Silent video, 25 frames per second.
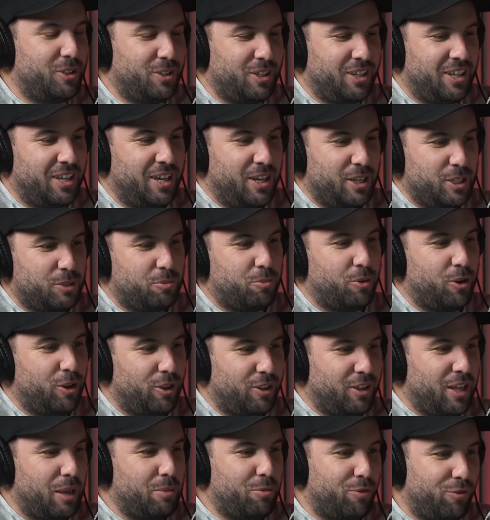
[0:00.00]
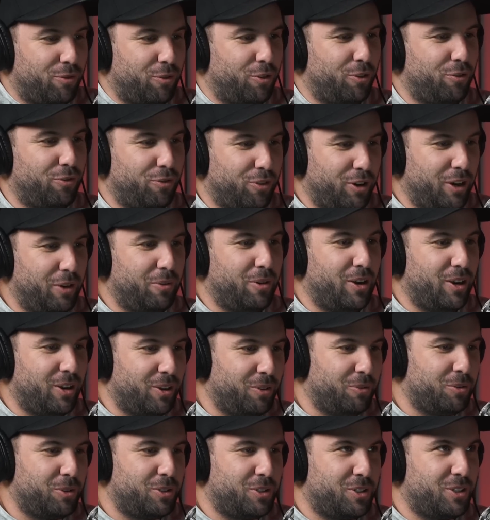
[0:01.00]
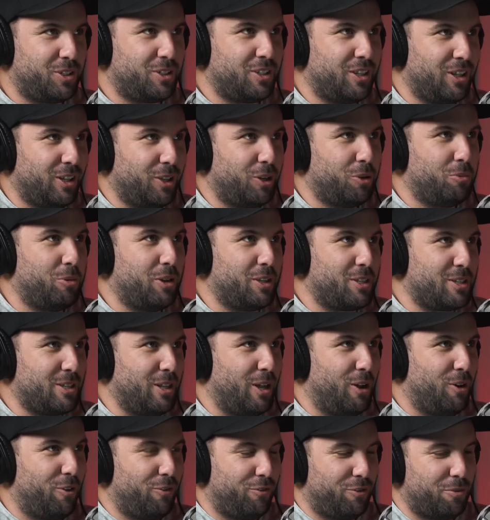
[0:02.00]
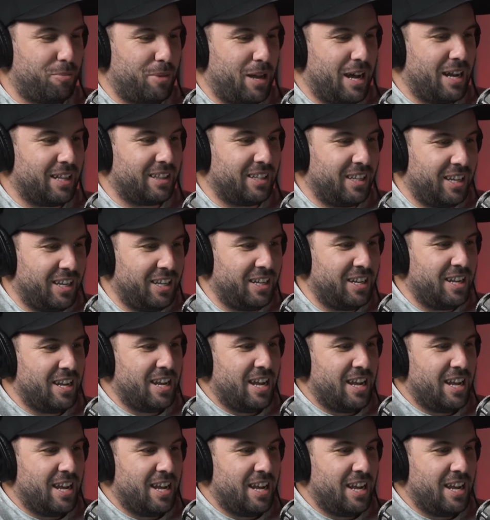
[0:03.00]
to King's birthday before for anyone who was just a little bit slow off the mark there.